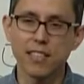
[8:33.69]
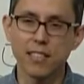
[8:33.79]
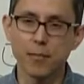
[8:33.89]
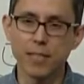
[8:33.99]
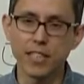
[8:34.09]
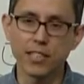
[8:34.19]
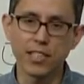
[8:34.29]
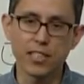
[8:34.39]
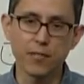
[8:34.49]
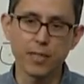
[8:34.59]
um, and a
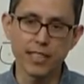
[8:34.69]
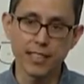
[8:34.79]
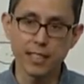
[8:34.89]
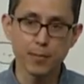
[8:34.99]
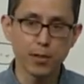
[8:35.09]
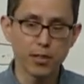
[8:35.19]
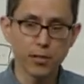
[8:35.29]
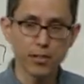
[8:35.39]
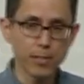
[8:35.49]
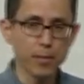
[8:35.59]
chance for me to get exposure to
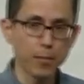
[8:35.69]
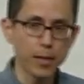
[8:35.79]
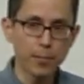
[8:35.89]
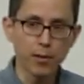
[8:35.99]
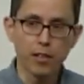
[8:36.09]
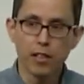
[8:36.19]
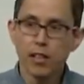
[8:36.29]
really smart people